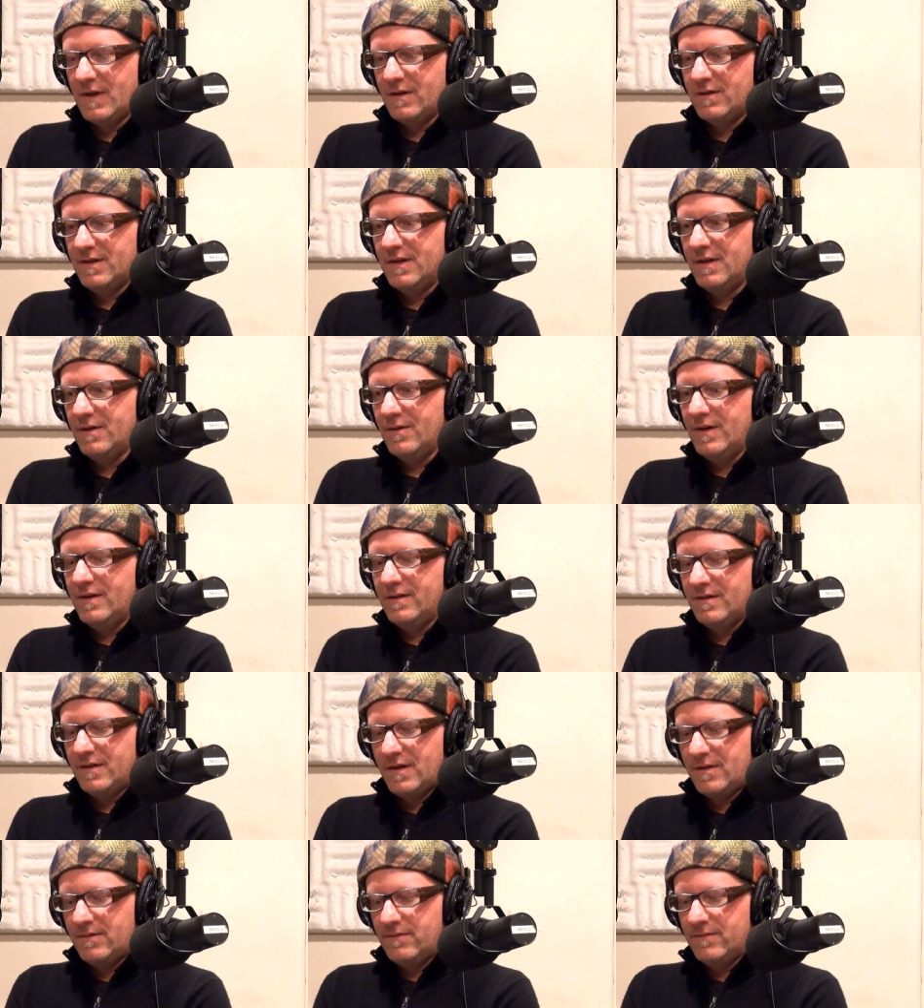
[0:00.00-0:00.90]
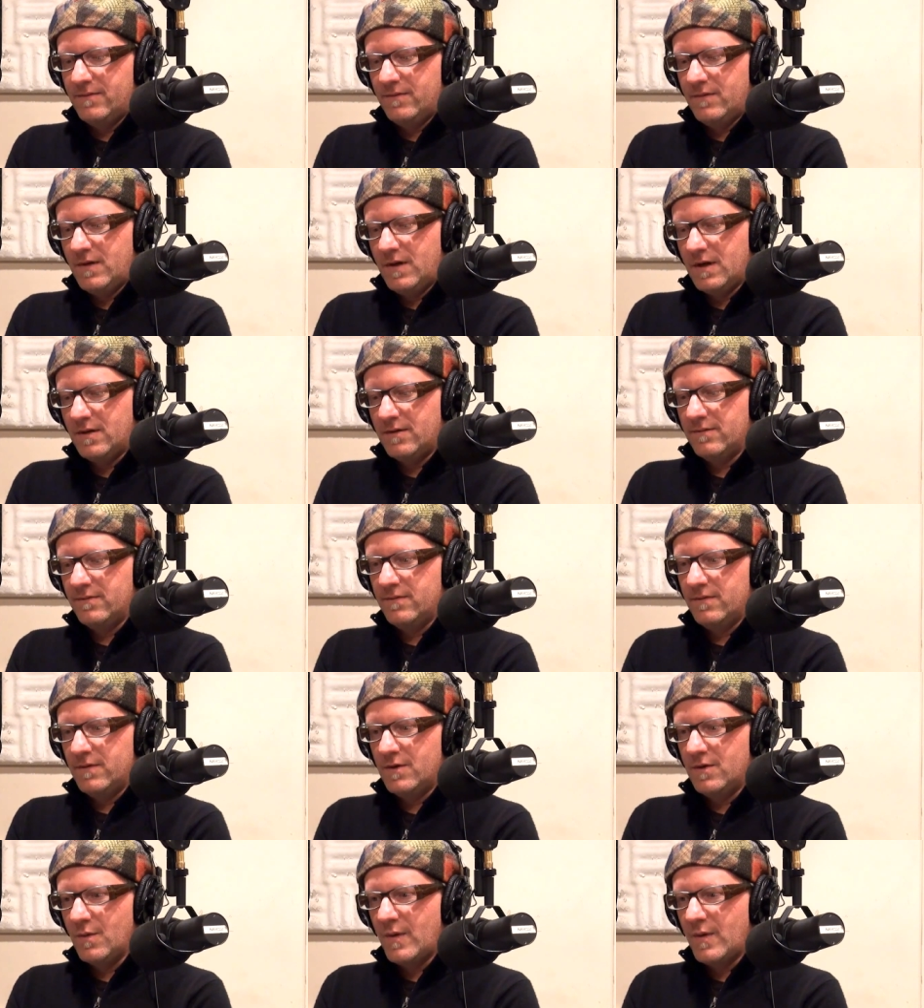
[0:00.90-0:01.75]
a series of, of